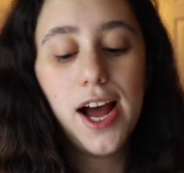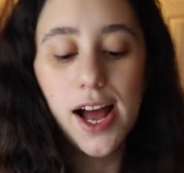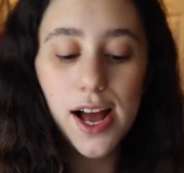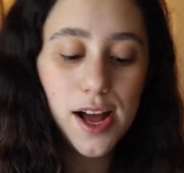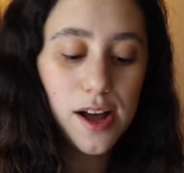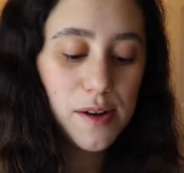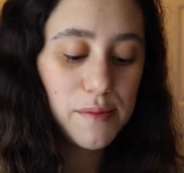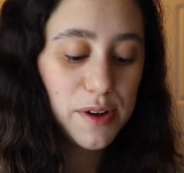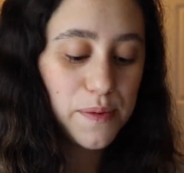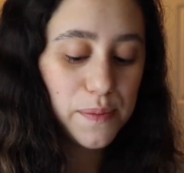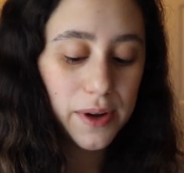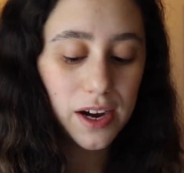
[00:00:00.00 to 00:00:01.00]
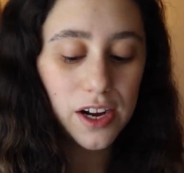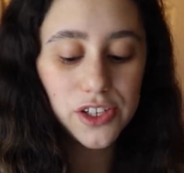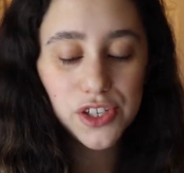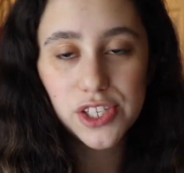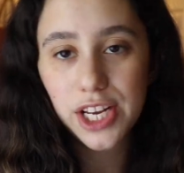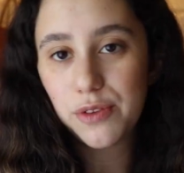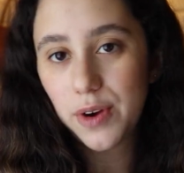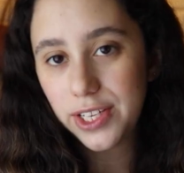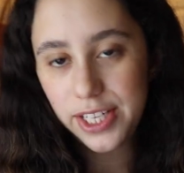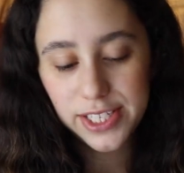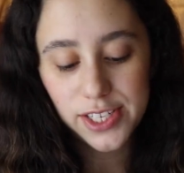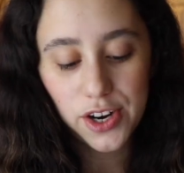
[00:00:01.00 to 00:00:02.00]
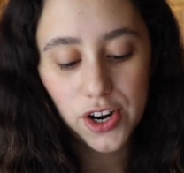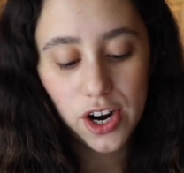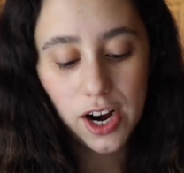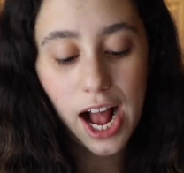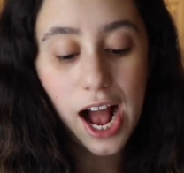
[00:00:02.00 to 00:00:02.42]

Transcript: But I'll just like write things that are